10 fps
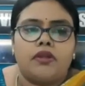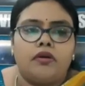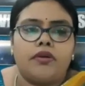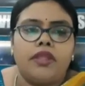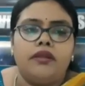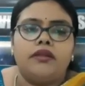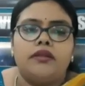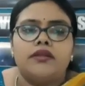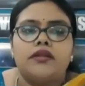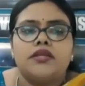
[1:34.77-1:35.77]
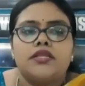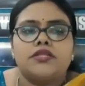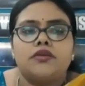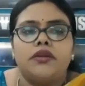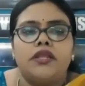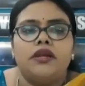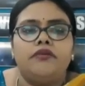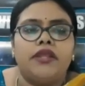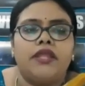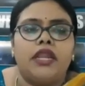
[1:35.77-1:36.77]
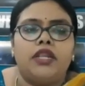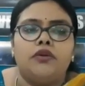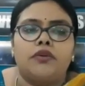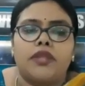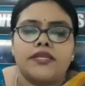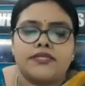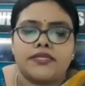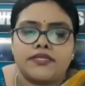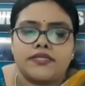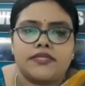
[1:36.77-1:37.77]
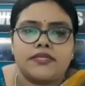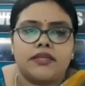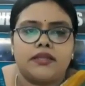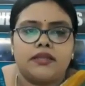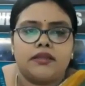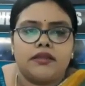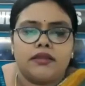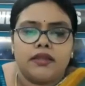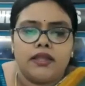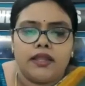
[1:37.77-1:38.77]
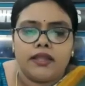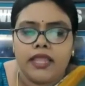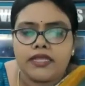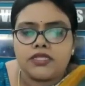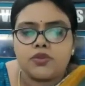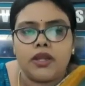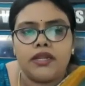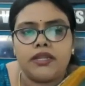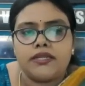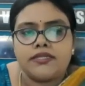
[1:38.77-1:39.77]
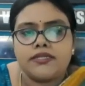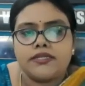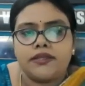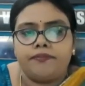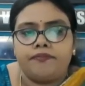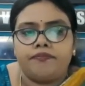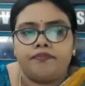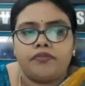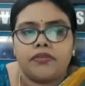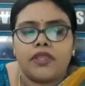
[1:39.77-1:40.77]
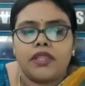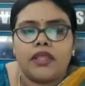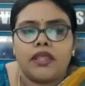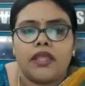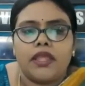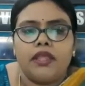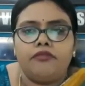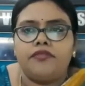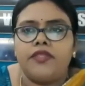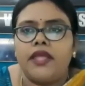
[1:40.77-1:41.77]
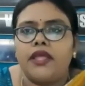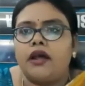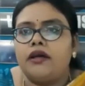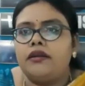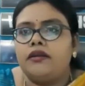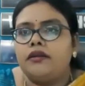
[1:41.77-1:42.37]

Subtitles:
Okay. So here we get two cases. Case 1 is if there are